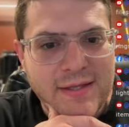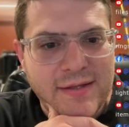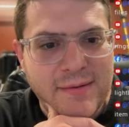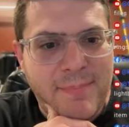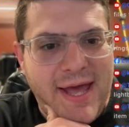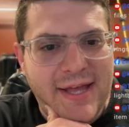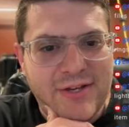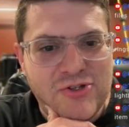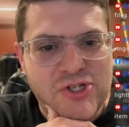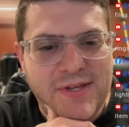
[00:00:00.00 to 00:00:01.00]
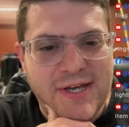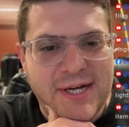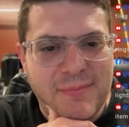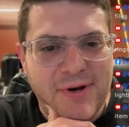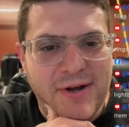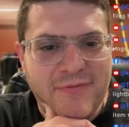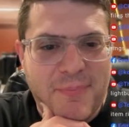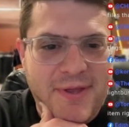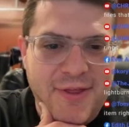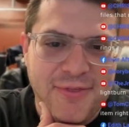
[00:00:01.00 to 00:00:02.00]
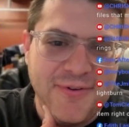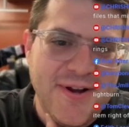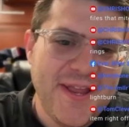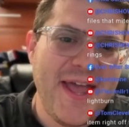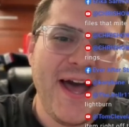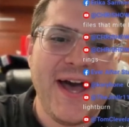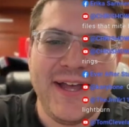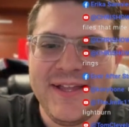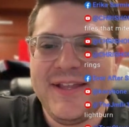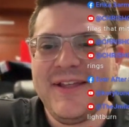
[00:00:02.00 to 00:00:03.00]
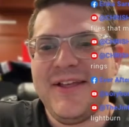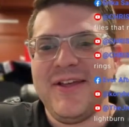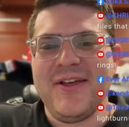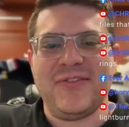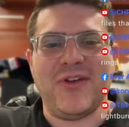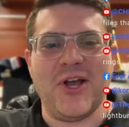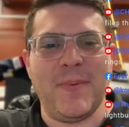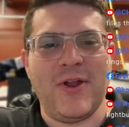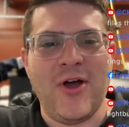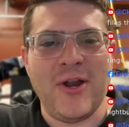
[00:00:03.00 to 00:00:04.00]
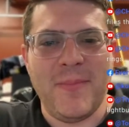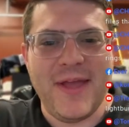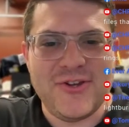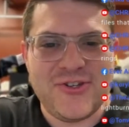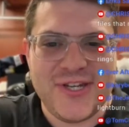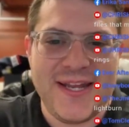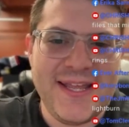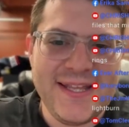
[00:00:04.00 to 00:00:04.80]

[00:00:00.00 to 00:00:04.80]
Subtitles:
Pack and ship the item right off the P3. Yeah. Talk about automation.